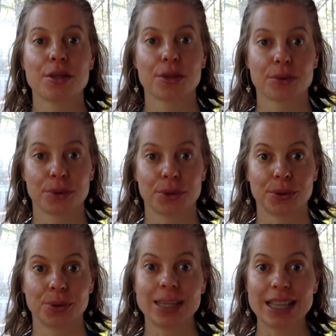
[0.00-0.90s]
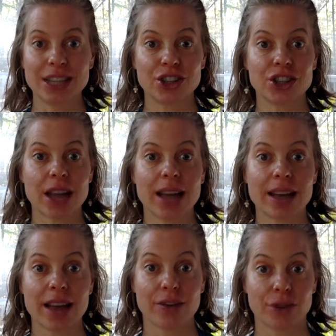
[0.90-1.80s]
through each and
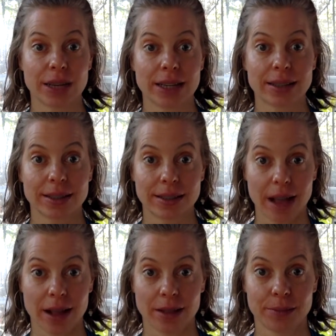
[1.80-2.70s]
every cell.